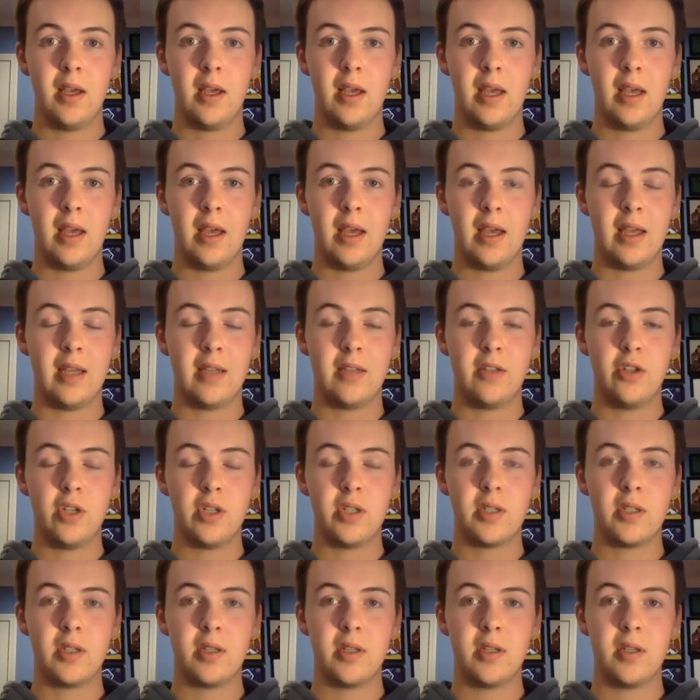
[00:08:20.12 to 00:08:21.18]
It's
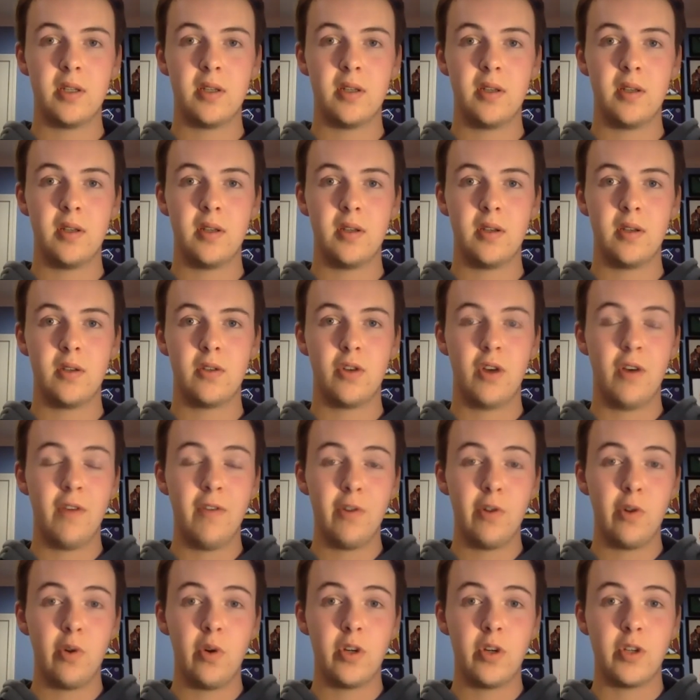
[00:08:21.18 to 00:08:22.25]
just Trevor
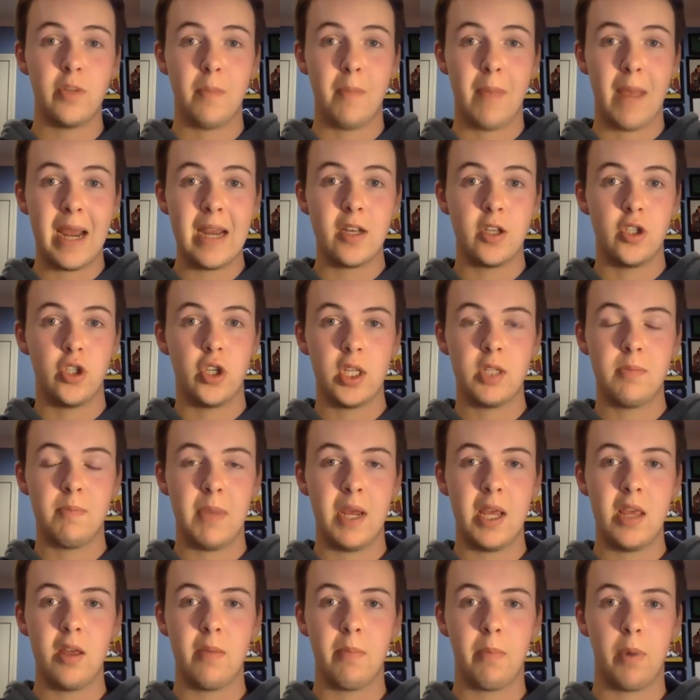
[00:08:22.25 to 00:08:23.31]
Lawrence might just
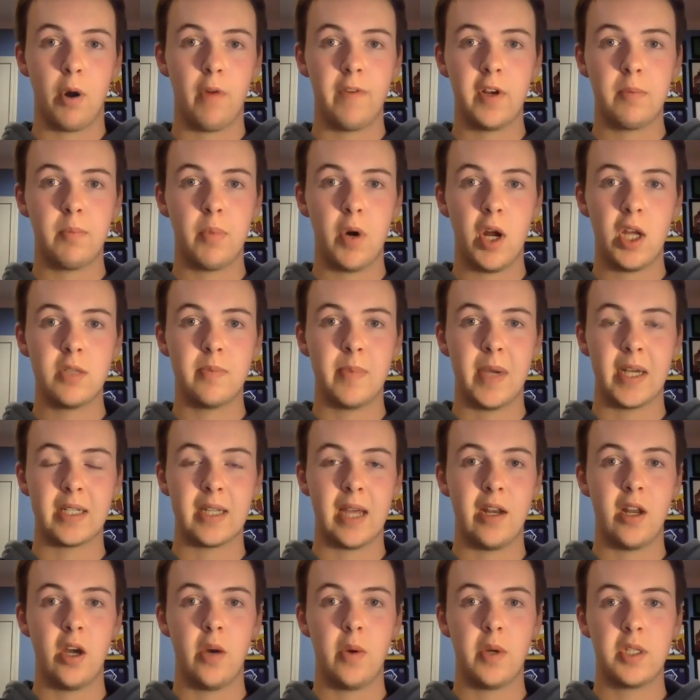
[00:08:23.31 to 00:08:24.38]
be the perfect prospect.
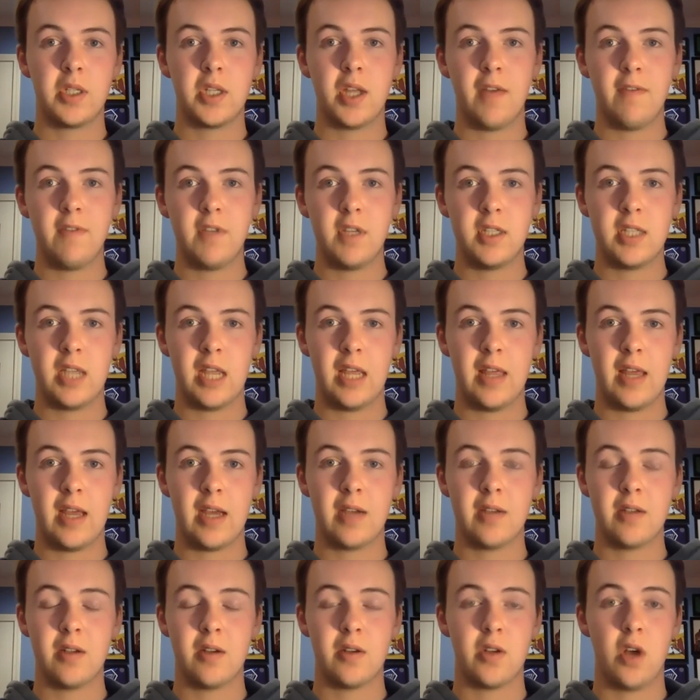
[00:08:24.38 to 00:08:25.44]
I know it's tough to say that
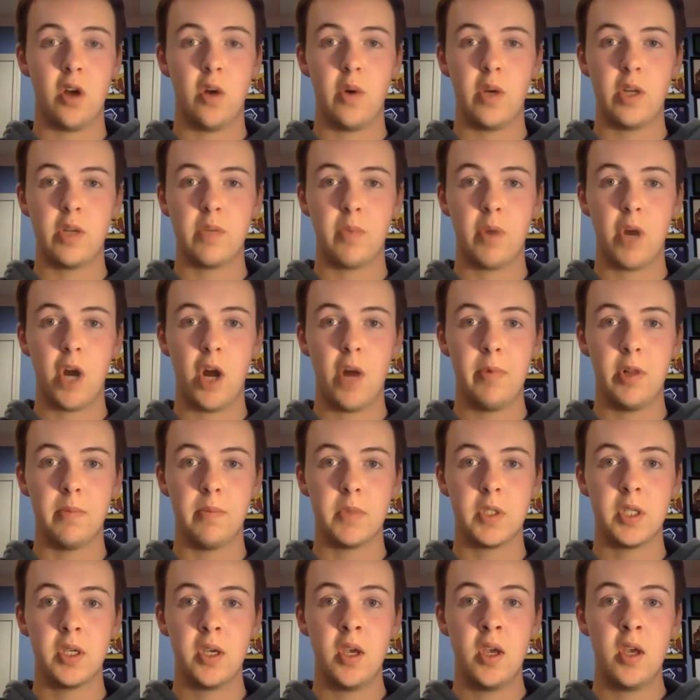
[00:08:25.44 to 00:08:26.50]
because there's always
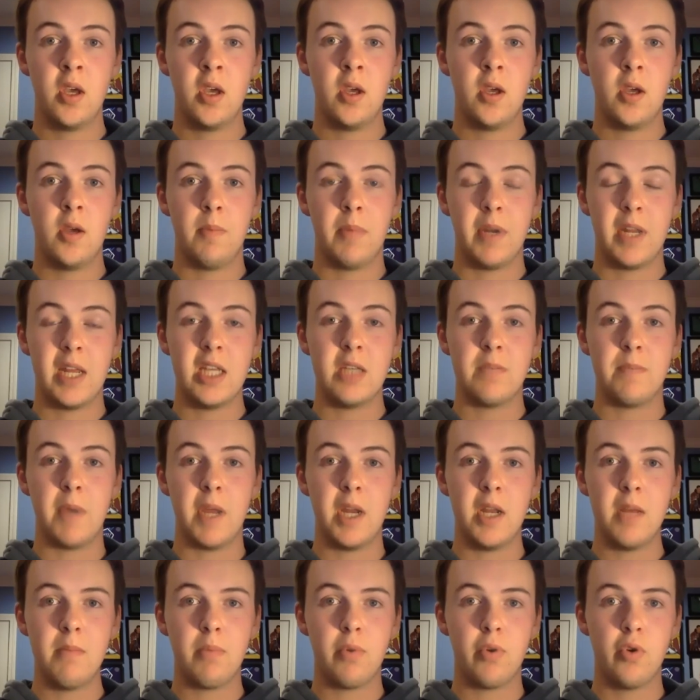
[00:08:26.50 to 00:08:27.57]
problems, but he's been
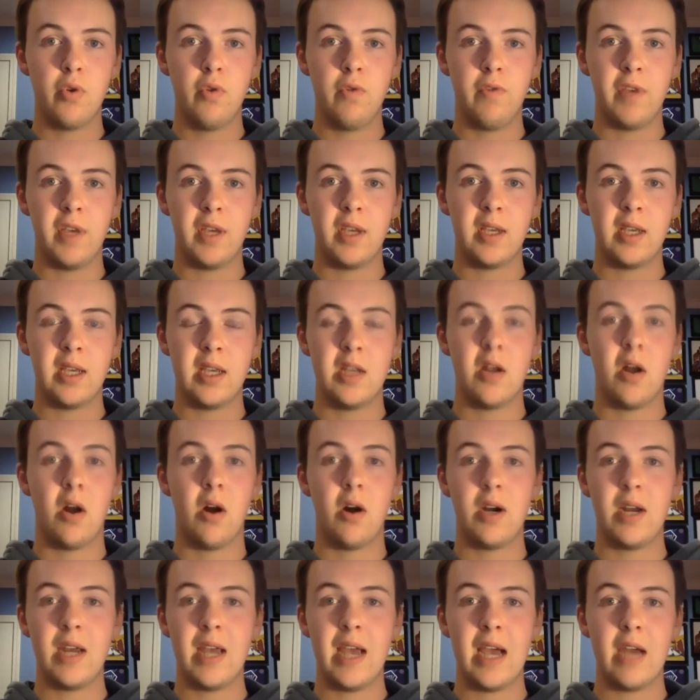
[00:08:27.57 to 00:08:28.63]
improving. He
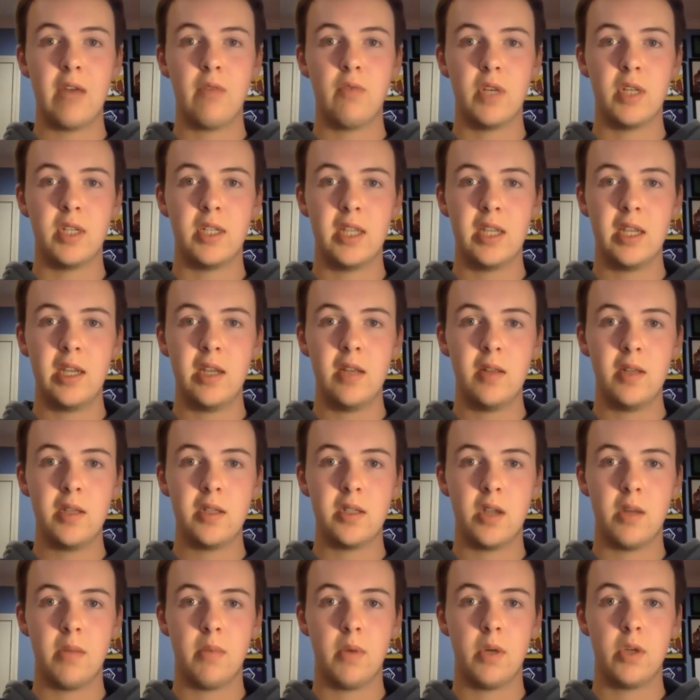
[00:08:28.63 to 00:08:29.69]
already had ridiculous
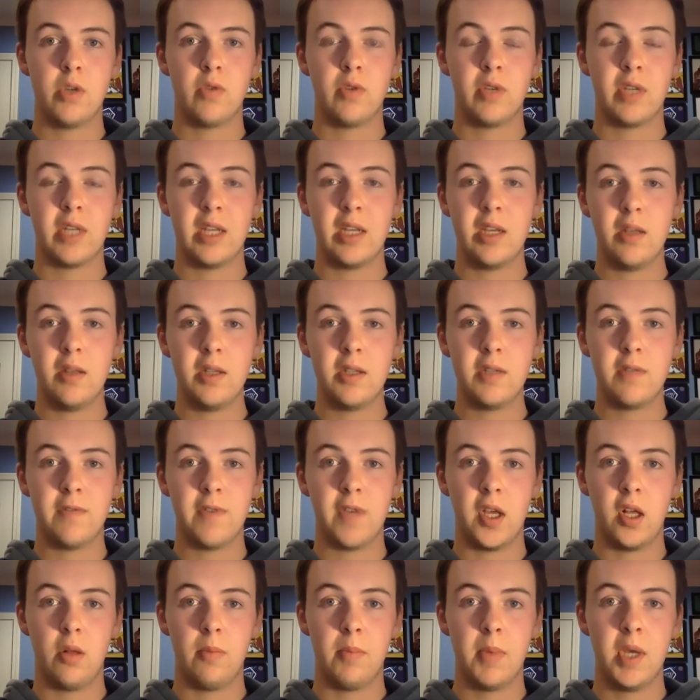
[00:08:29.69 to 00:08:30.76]
numbers, ridiculous
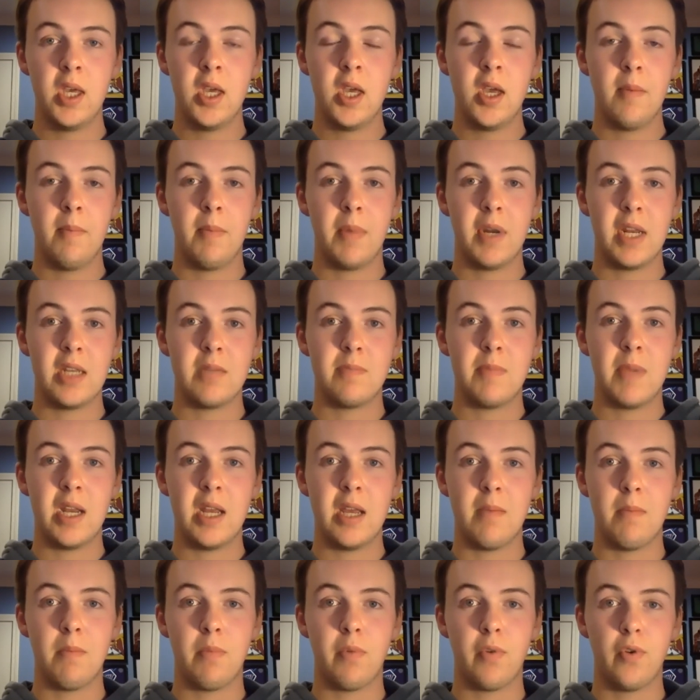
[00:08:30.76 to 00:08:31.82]
film, but he's been
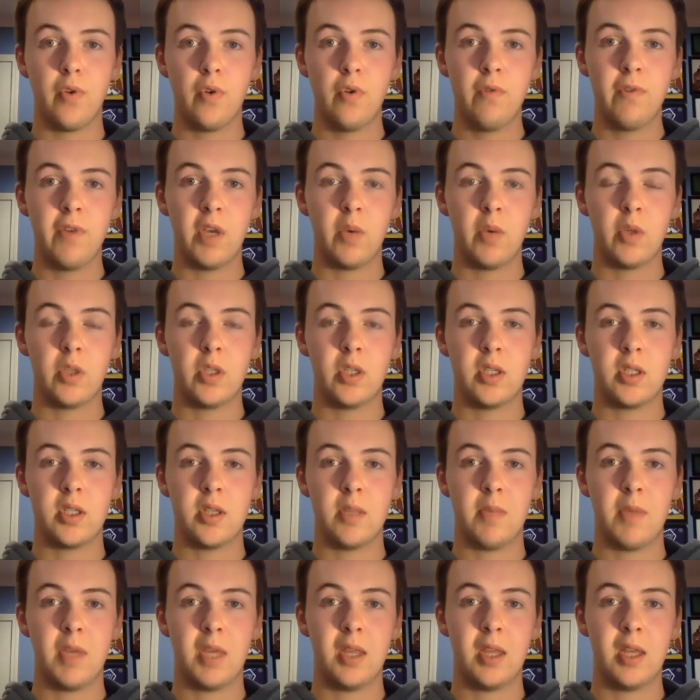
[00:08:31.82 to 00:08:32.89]
improving, which is
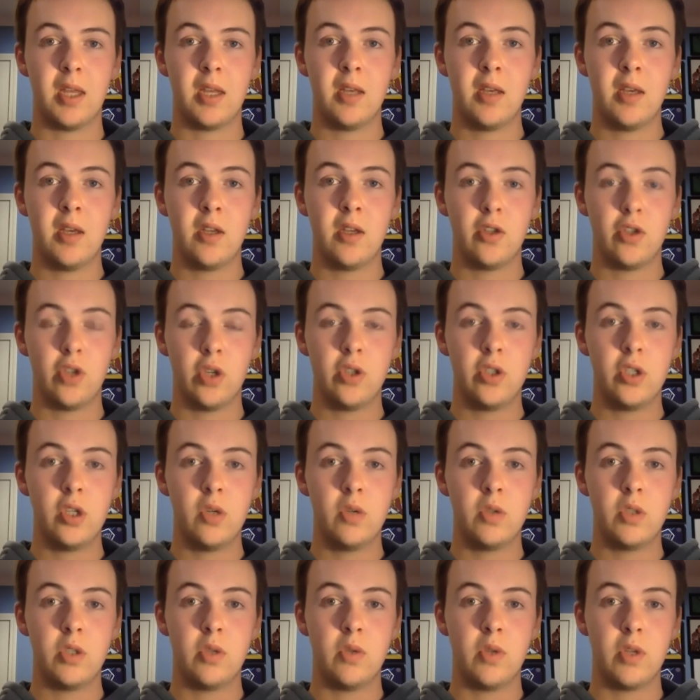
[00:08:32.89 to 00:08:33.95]
something that just
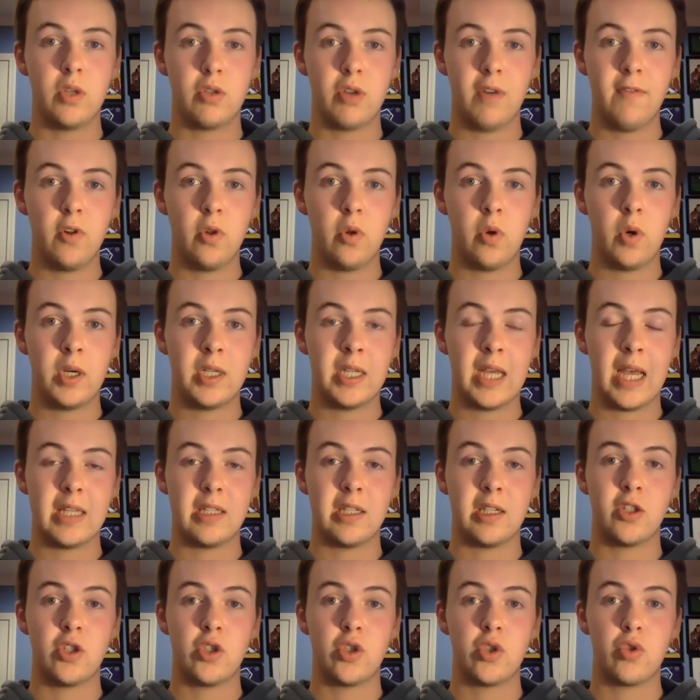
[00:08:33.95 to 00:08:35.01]
shows you that Trevor Lawrence has
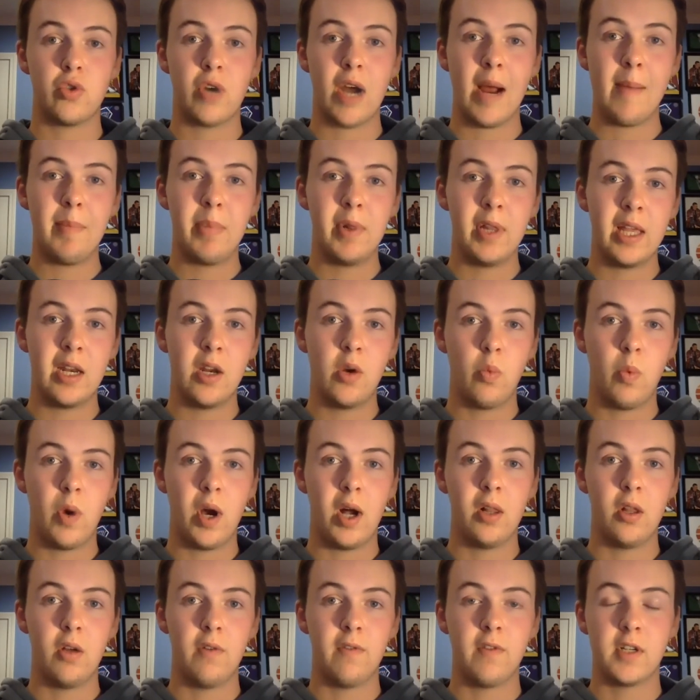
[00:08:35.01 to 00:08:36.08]
extrapolated
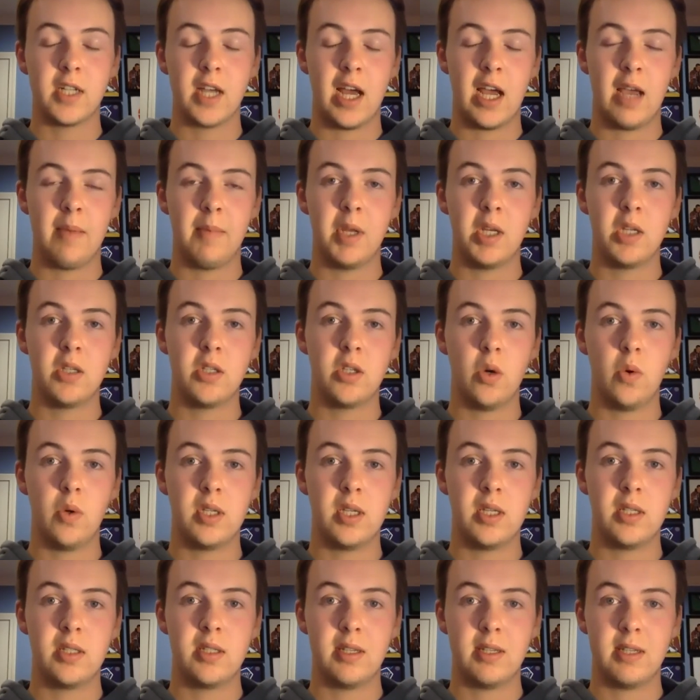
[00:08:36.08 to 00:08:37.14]
well over time, and so is
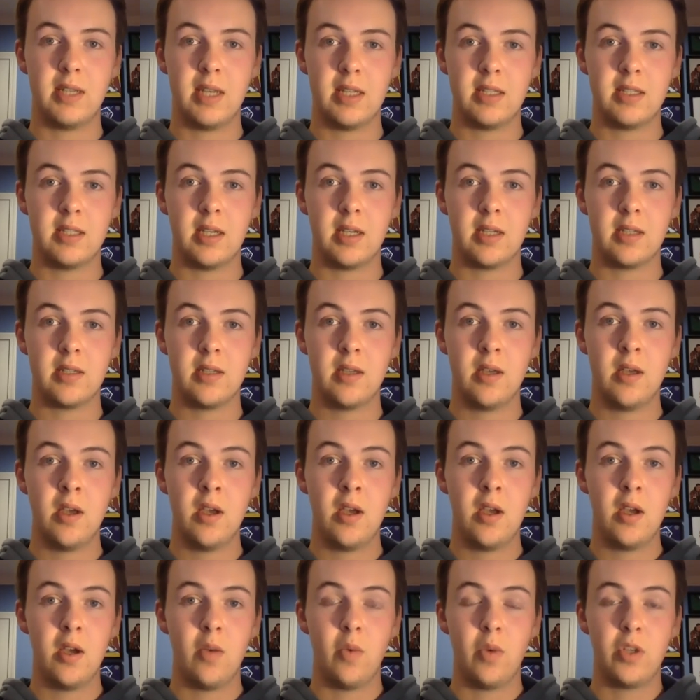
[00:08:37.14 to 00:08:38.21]
his statistics,
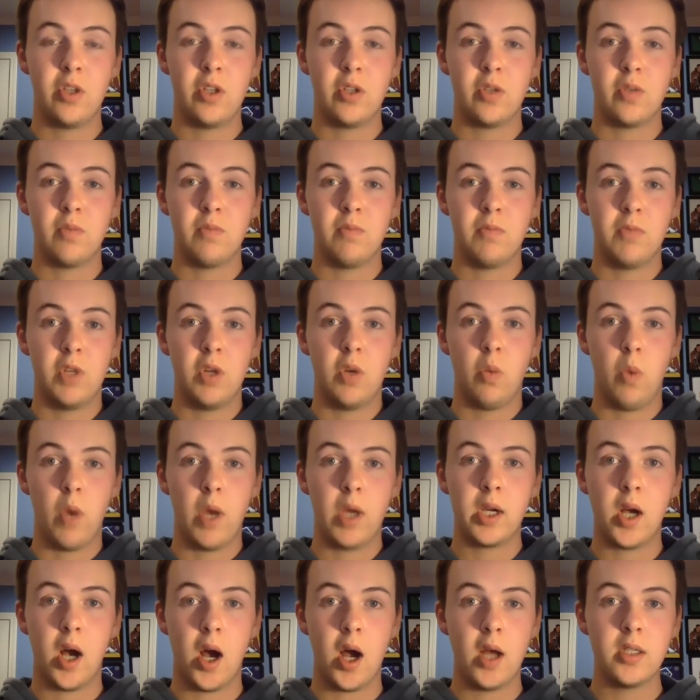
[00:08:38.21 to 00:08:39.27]
which is,
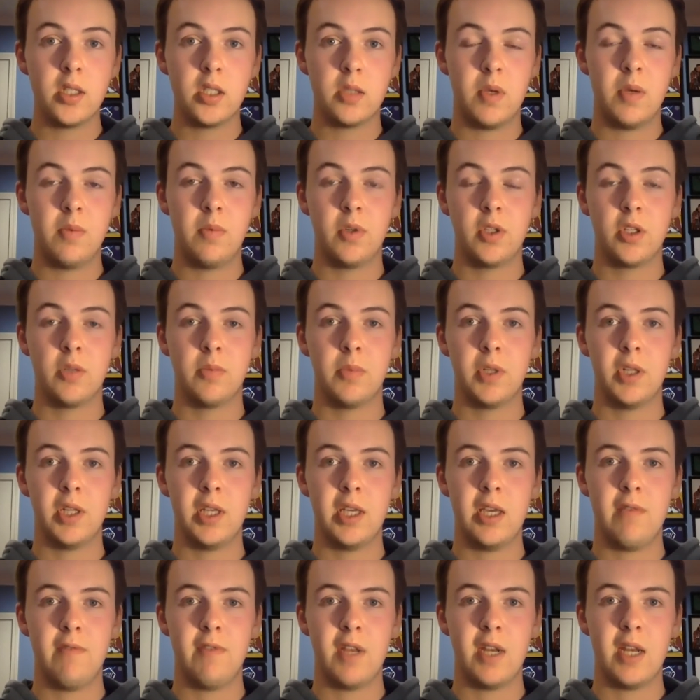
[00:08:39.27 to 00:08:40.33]
what causes people to
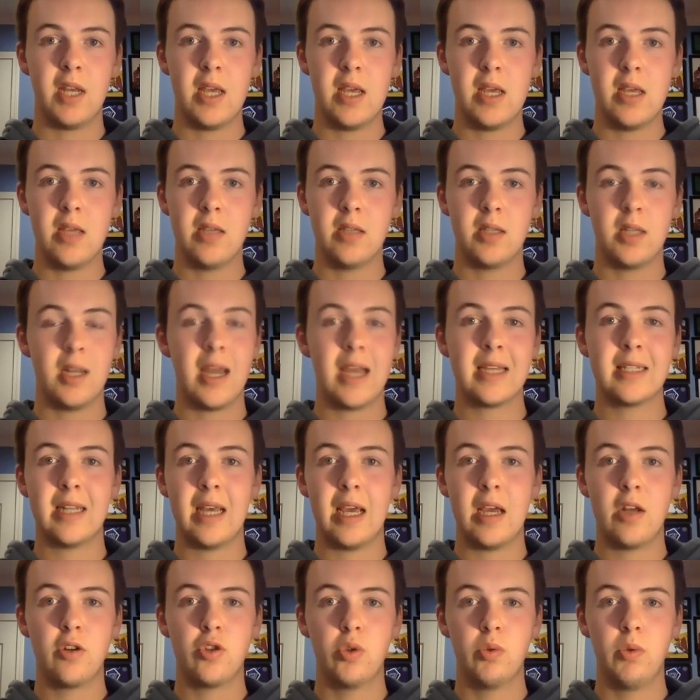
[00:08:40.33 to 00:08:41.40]
believe that he's the next
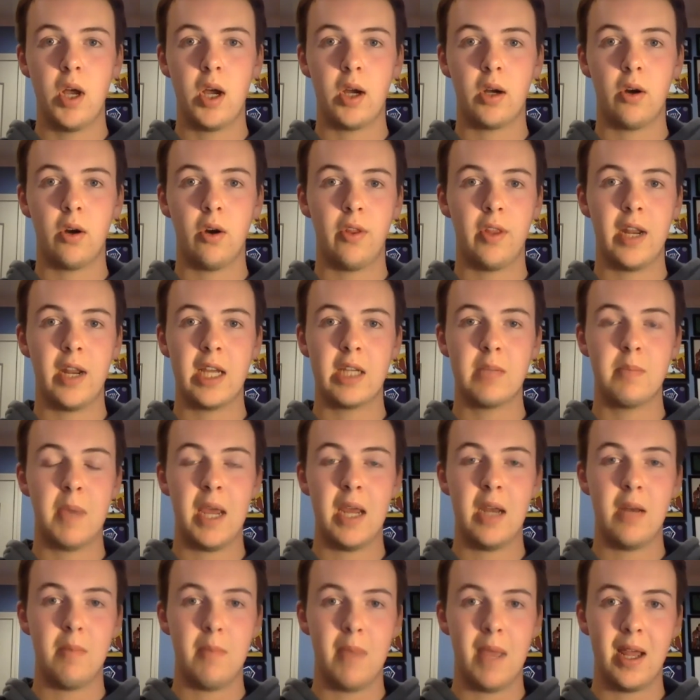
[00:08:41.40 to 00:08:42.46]
Andrew Luck or the next
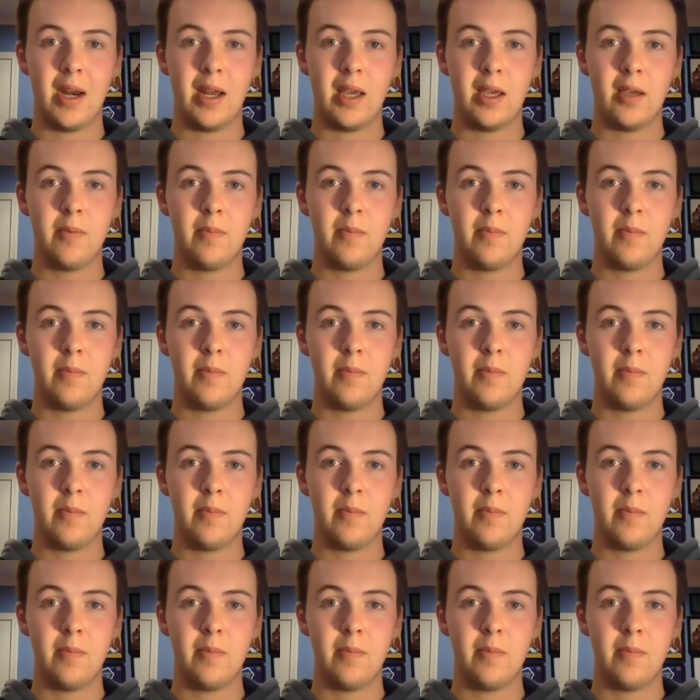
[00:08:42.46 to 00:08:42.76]
Peyton Manning.